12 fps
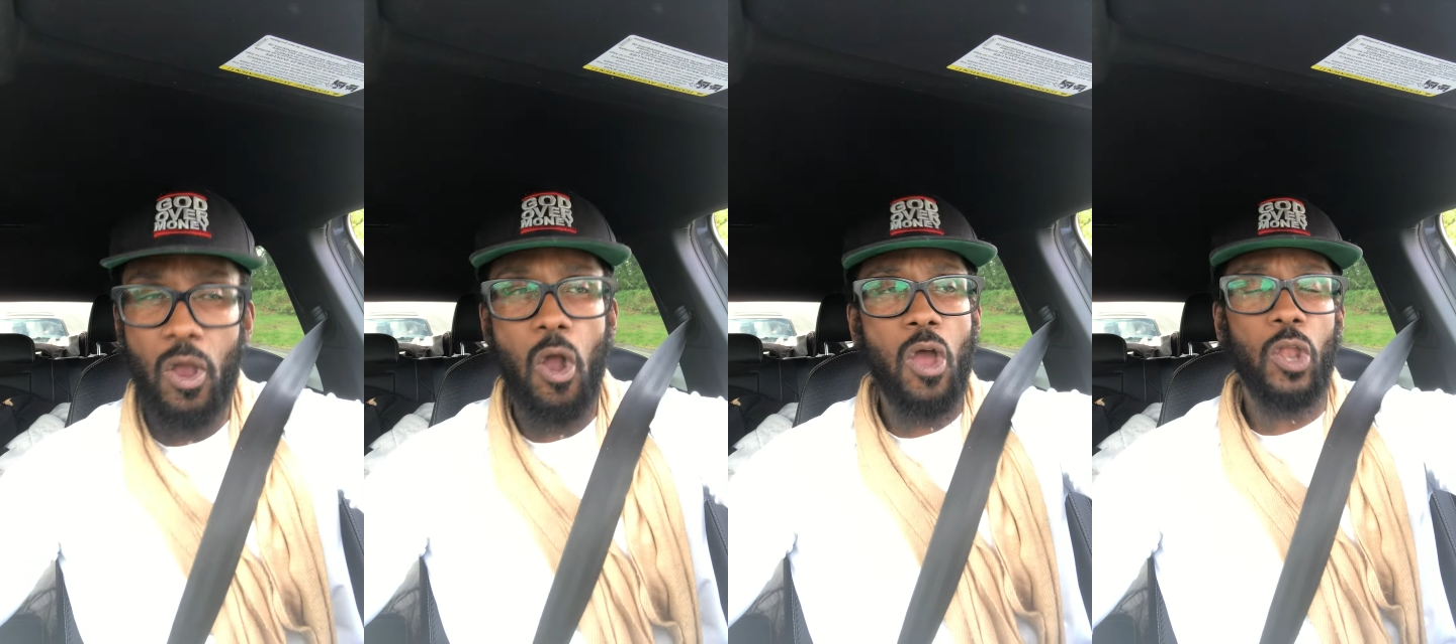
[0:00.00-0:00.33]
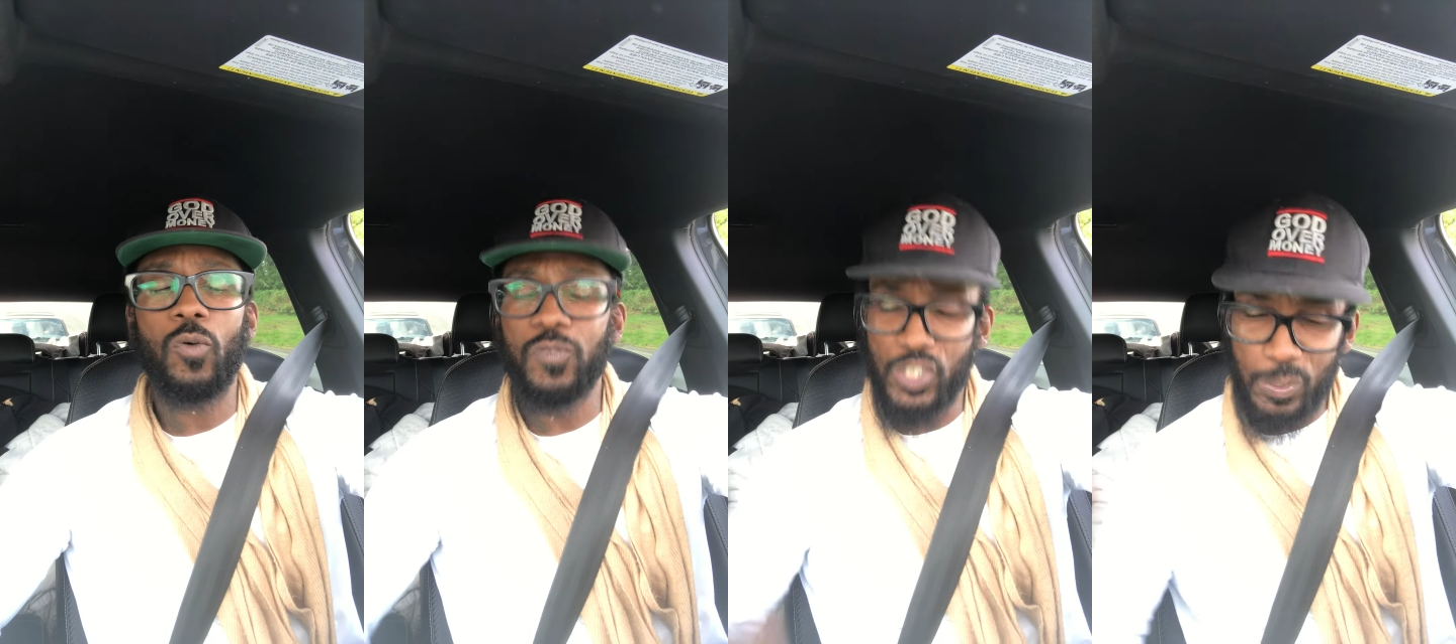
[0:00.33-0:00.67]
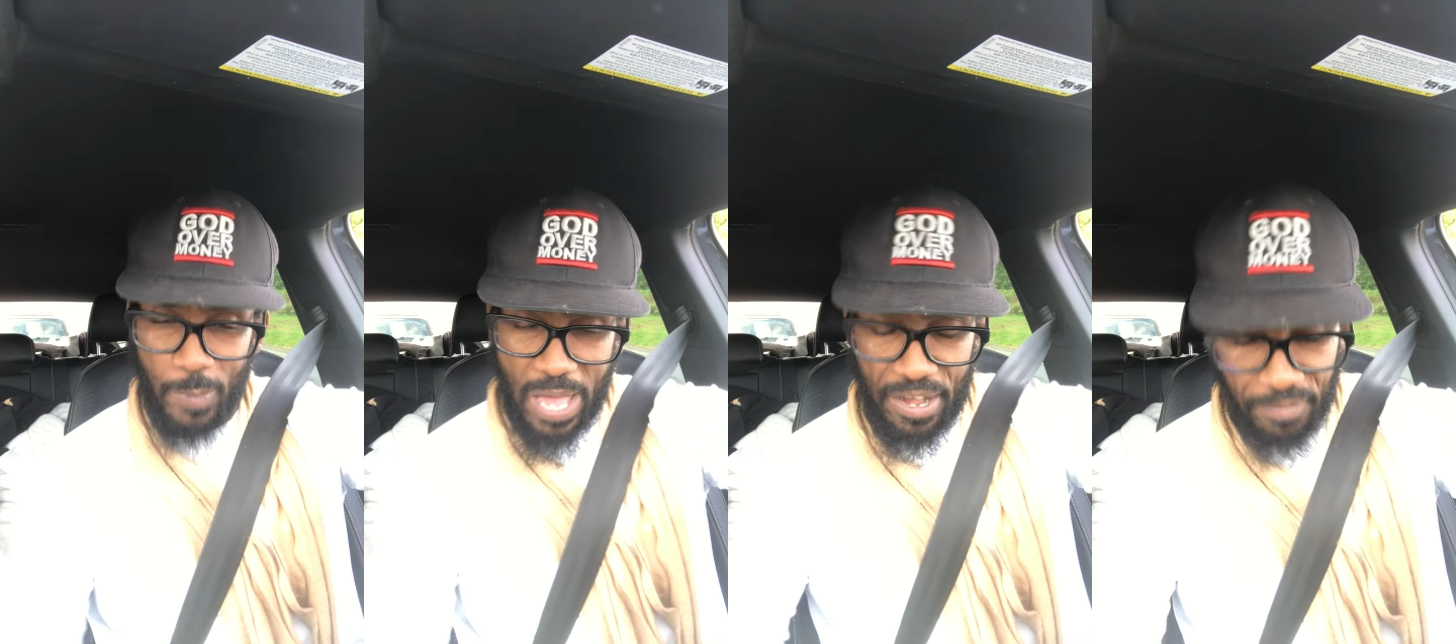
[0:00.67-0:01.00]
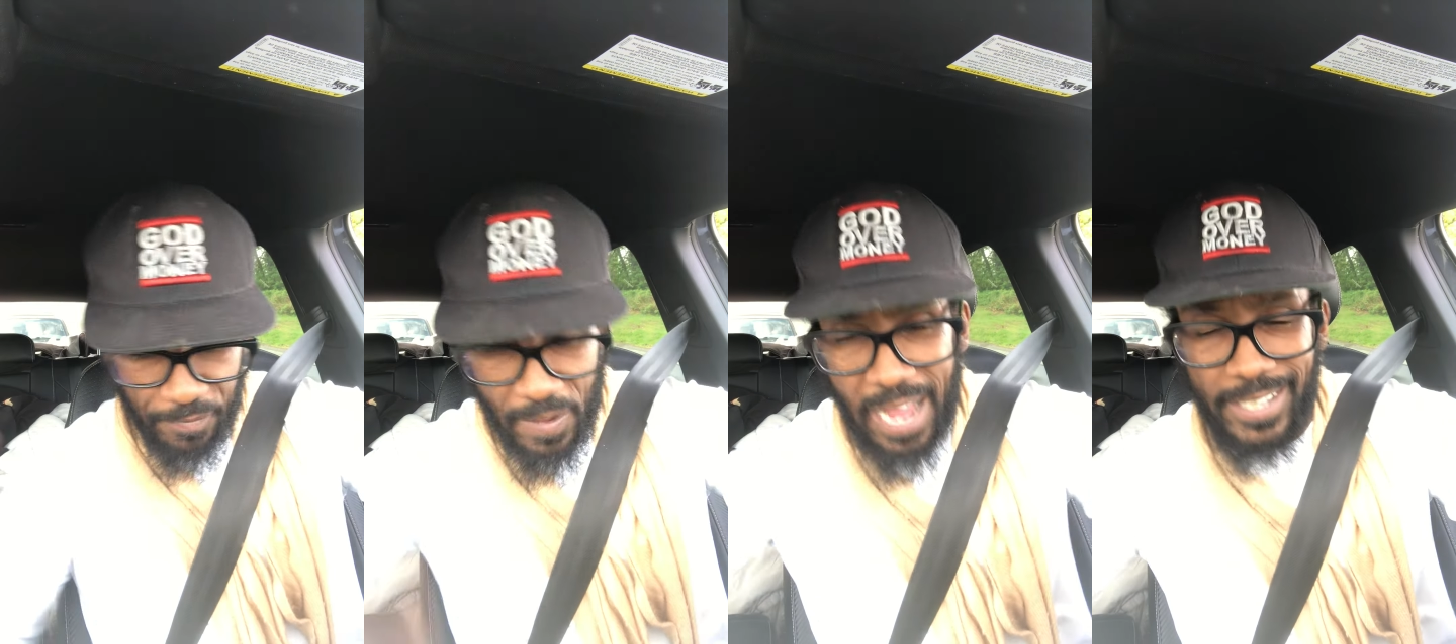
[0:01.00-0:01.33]
all over
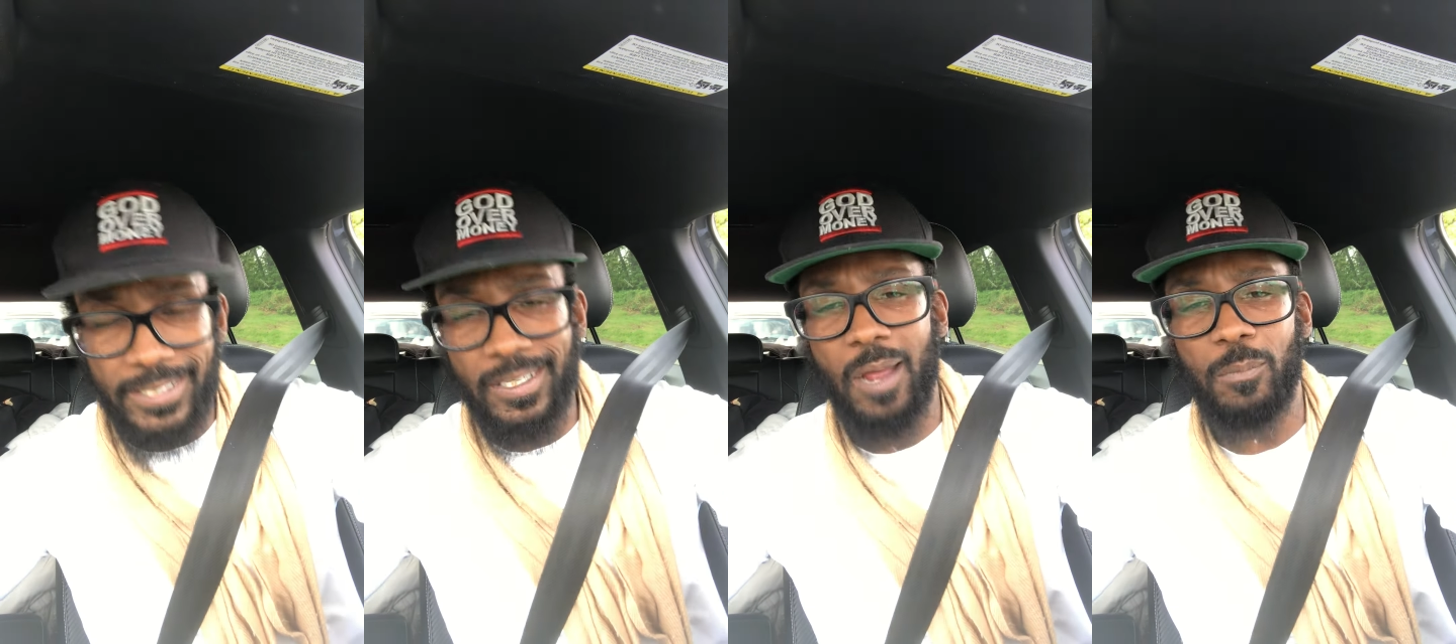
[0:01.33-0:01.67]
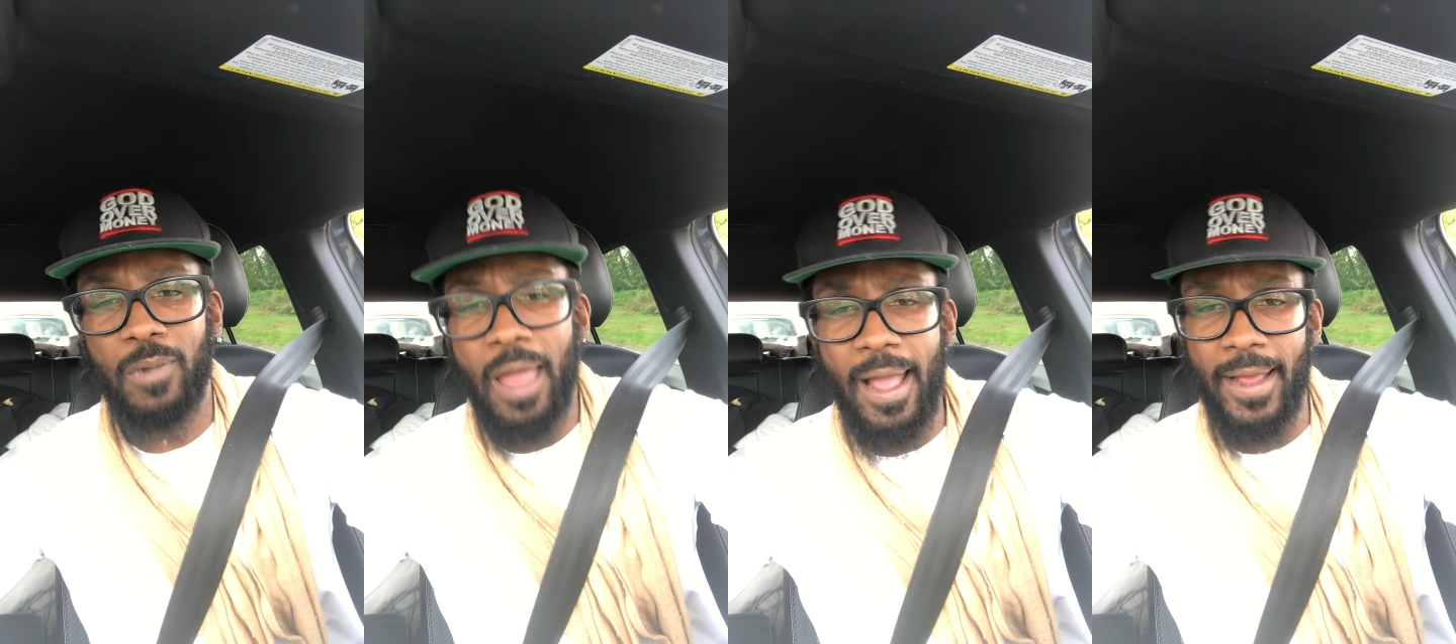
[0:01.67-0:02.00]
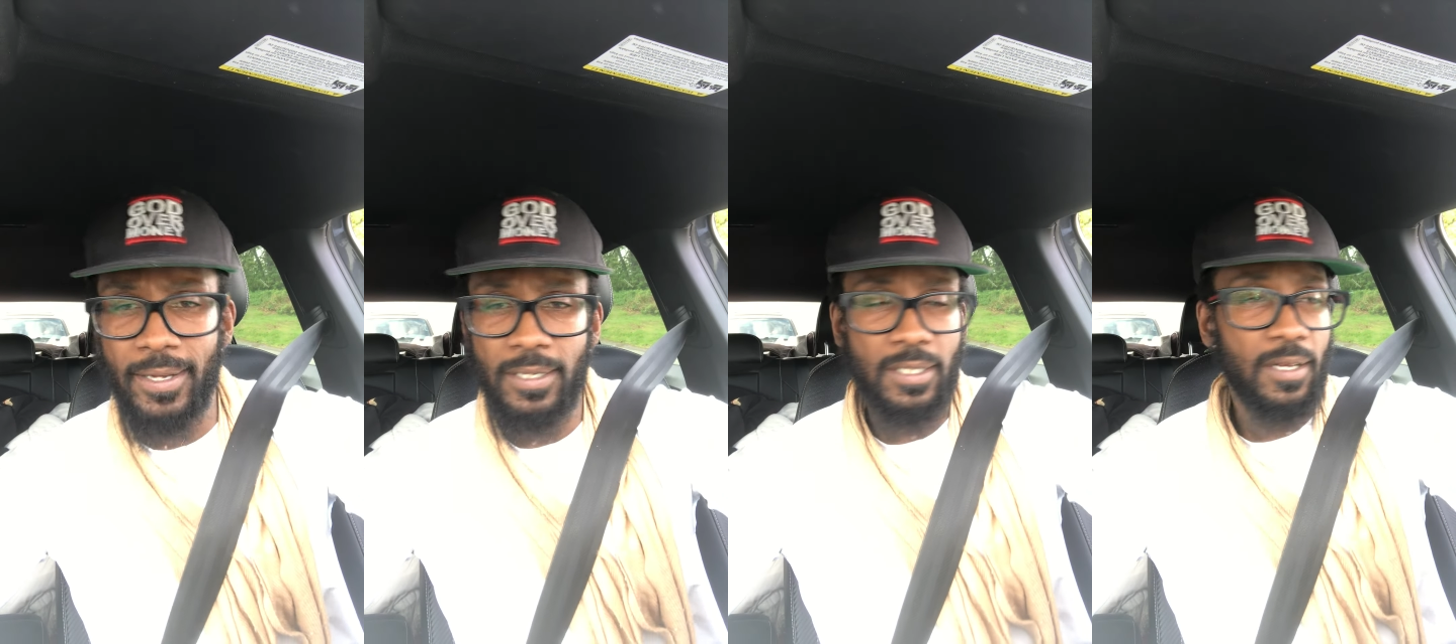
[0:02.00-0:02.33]
Spotify. Stop lying.